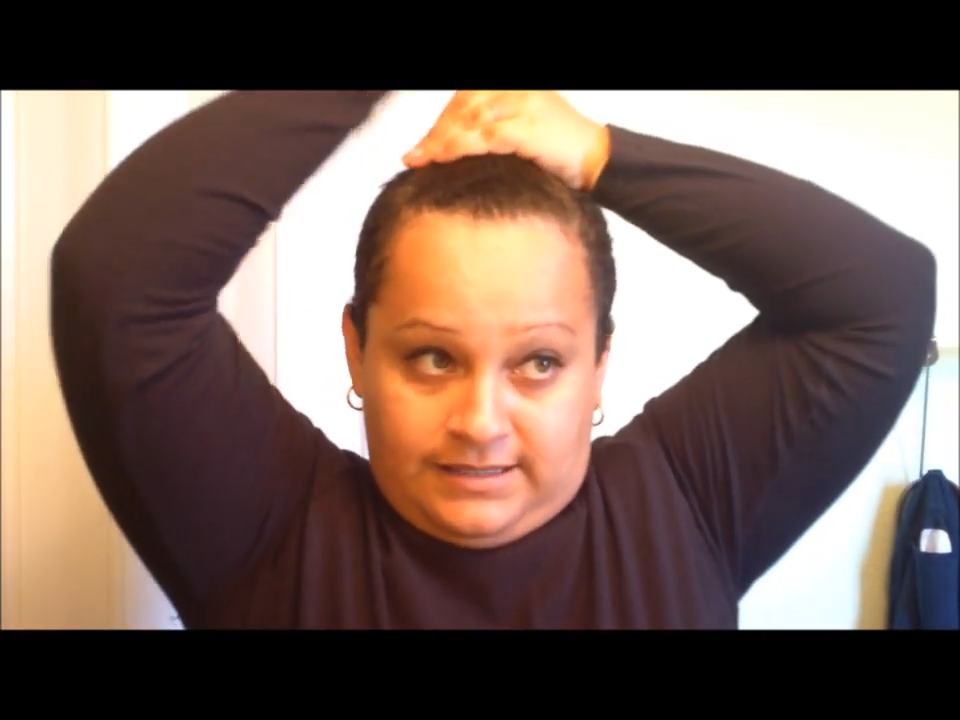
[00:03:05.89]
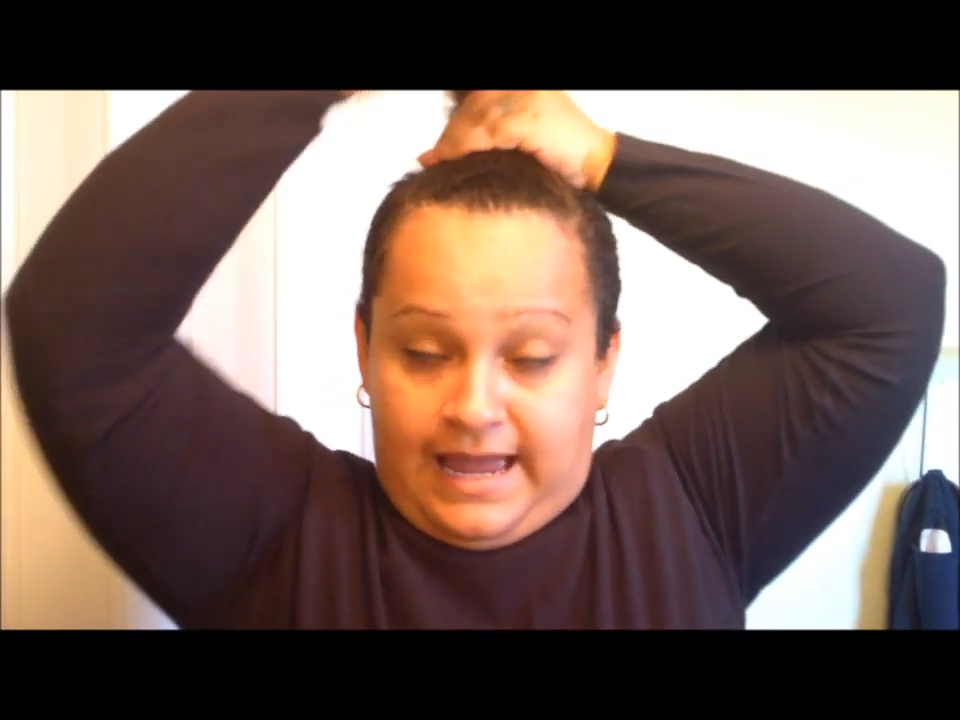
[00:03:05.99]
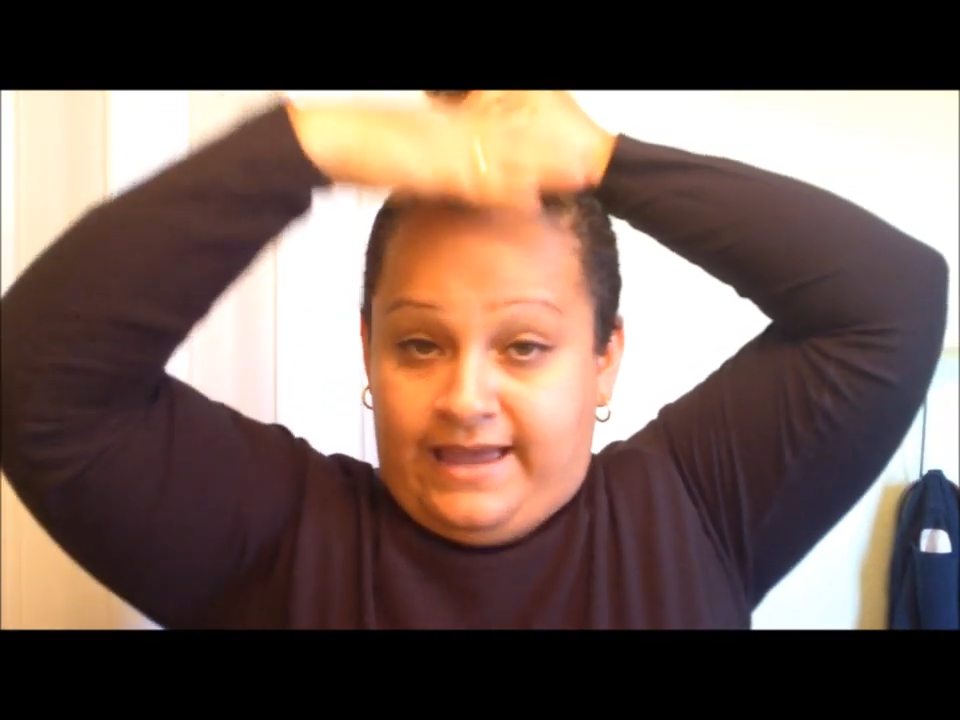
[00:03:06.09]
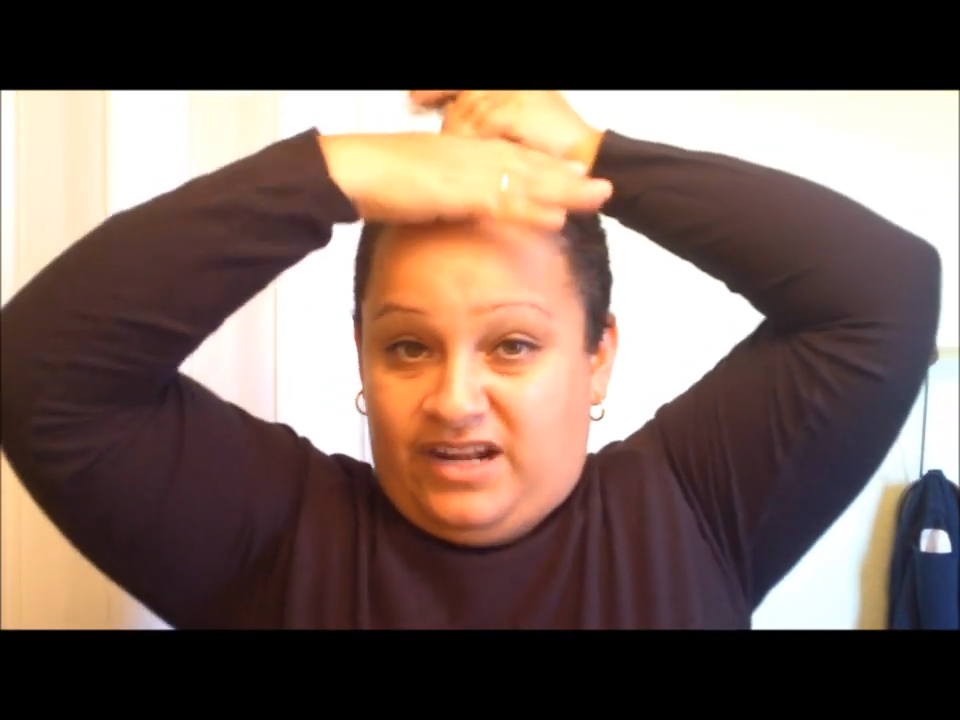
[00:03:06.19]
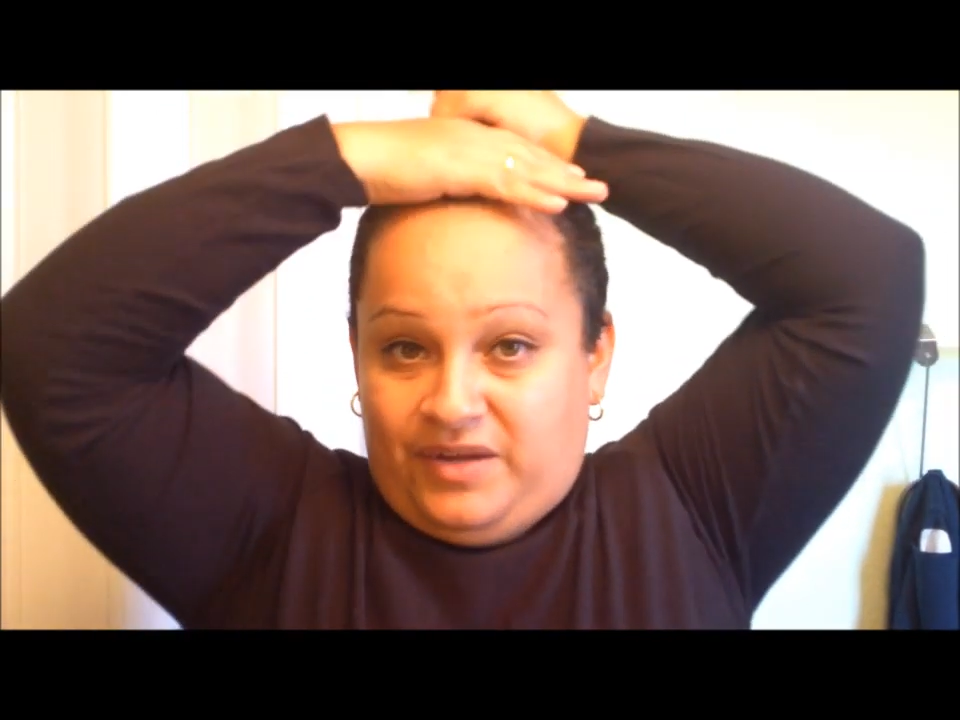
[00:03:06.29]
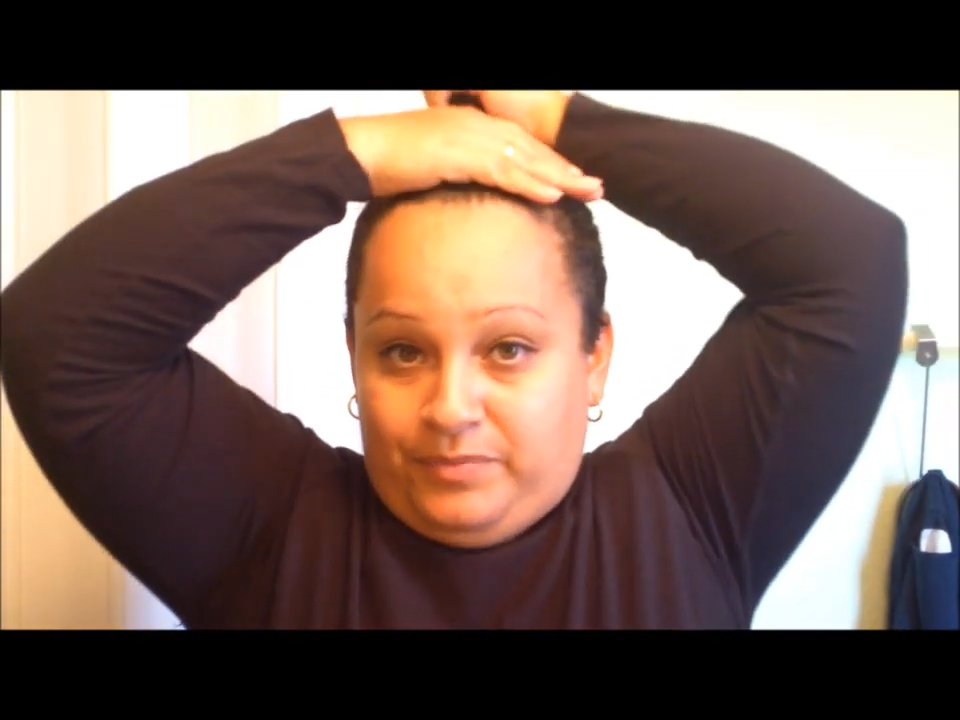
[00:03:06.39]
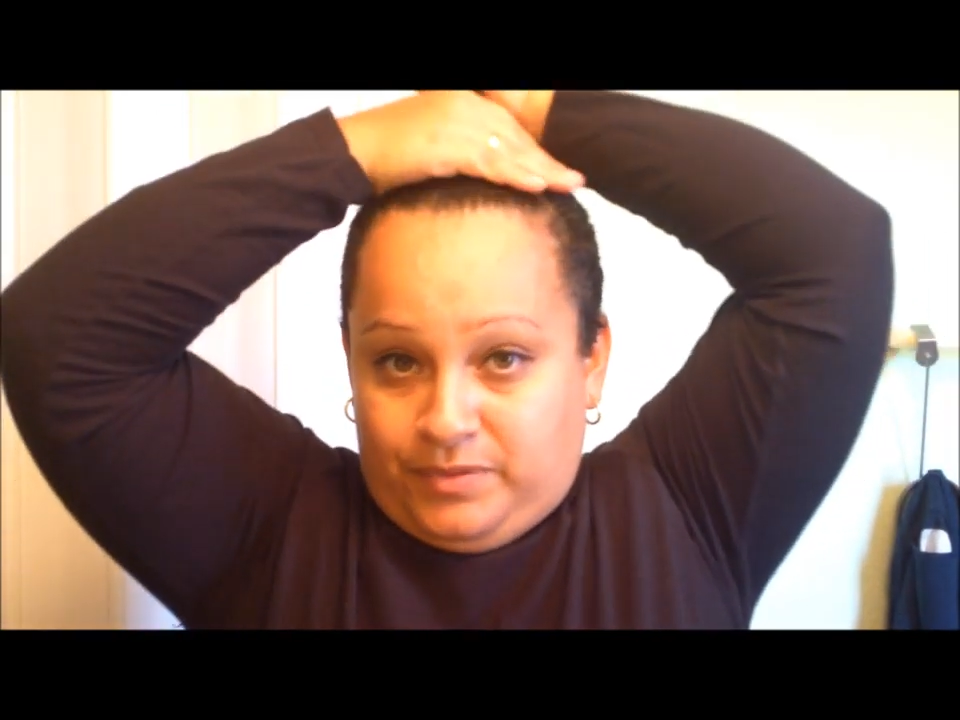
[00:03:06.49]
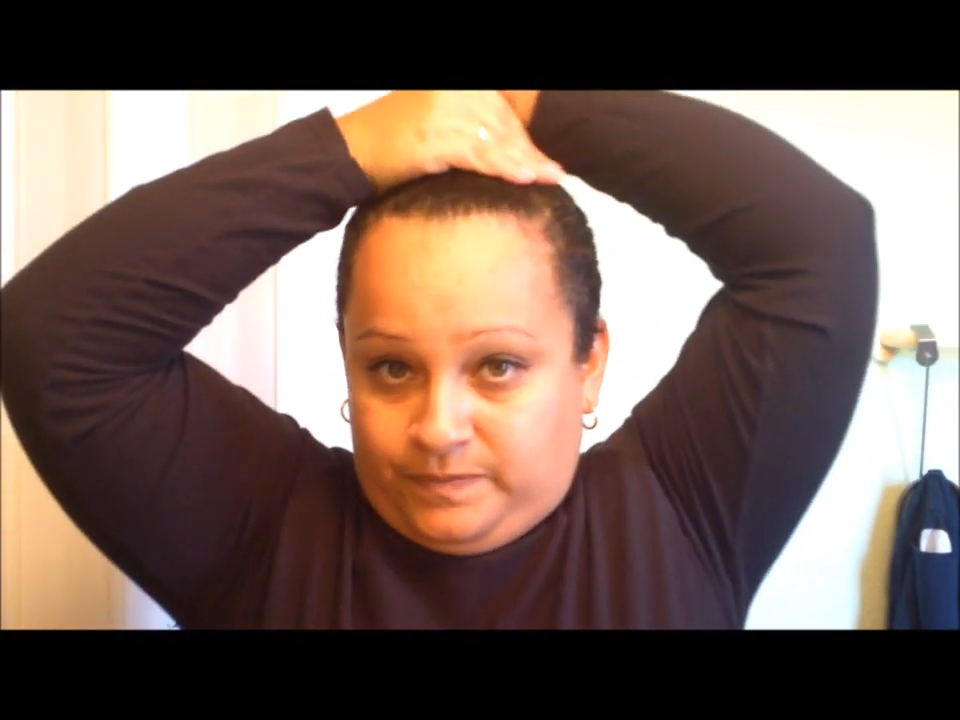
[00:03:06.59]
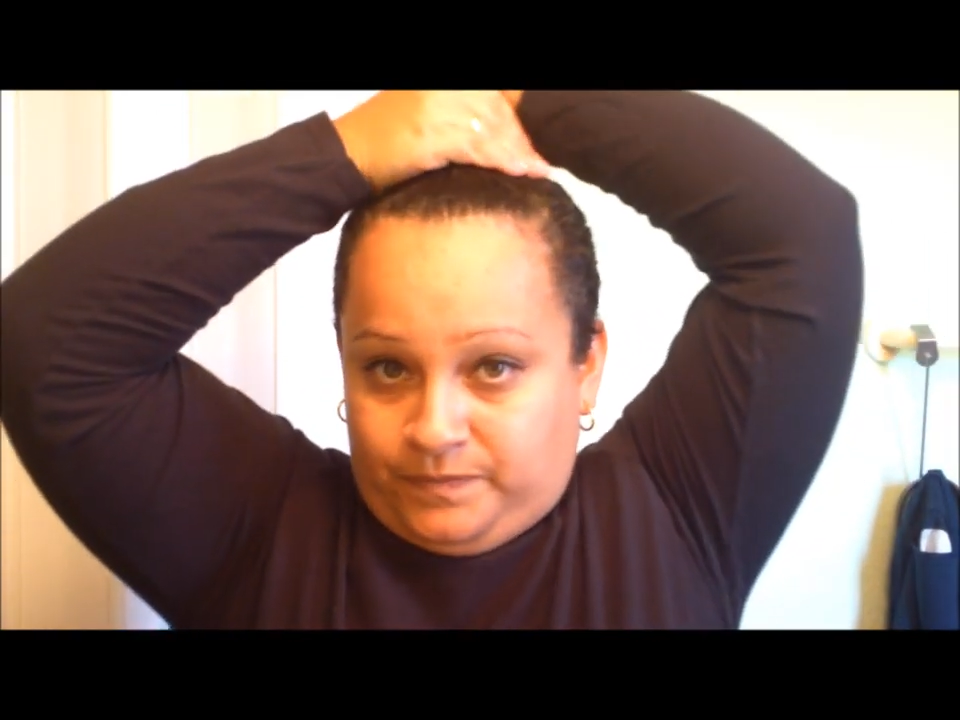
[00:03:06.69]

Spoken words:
tie it up.